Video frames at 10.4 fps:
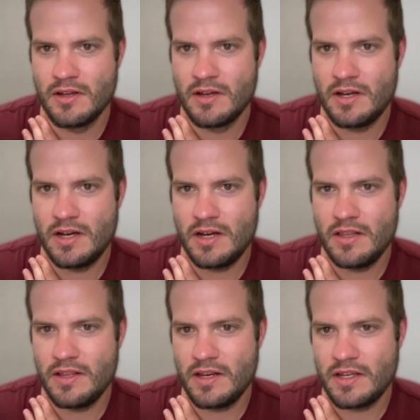uh,
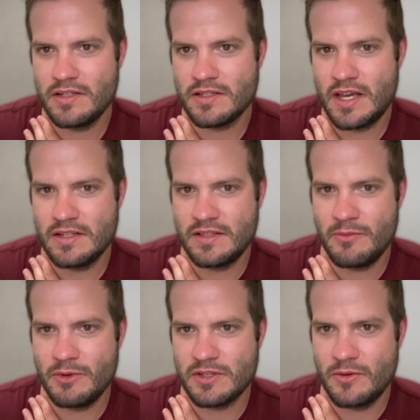and then you can just kind of
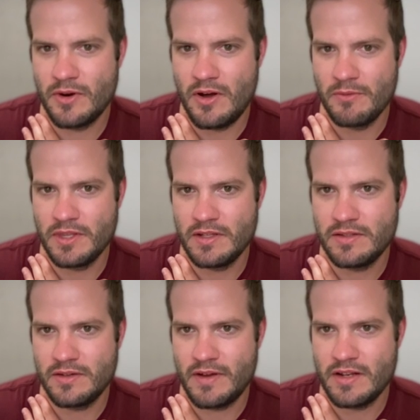see what's going on with
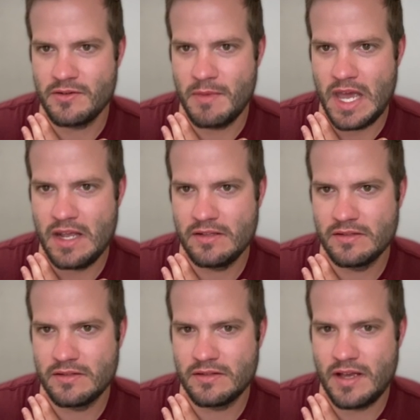it. So you've got
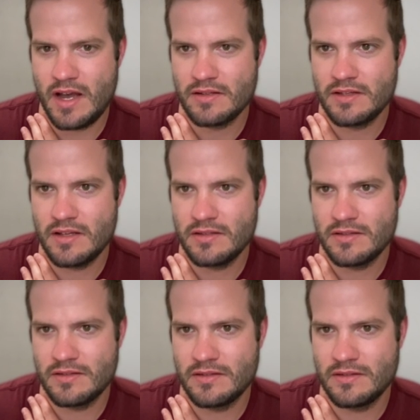domains,
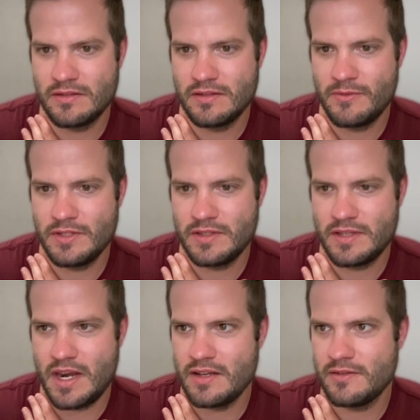access, different
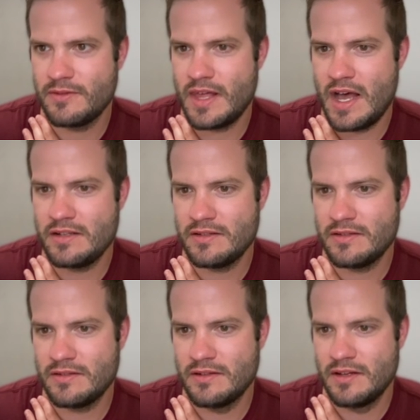settings for
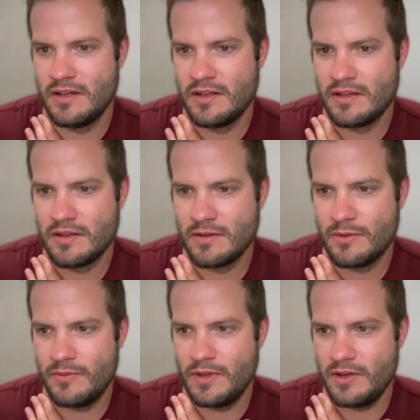that. You can
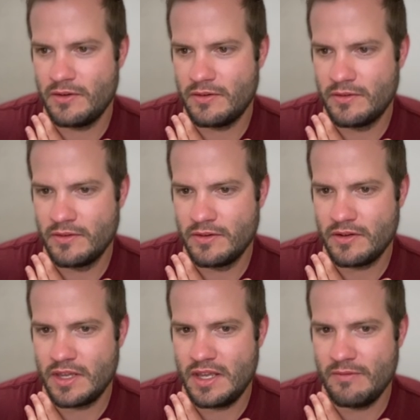reveal
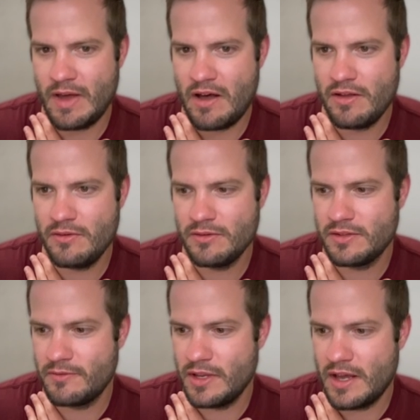your key and
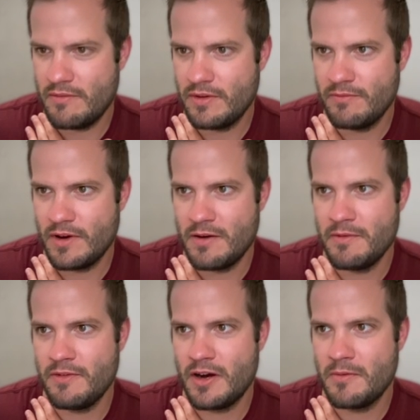values if you have
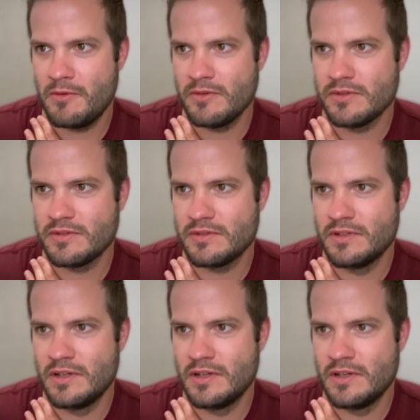environment variables.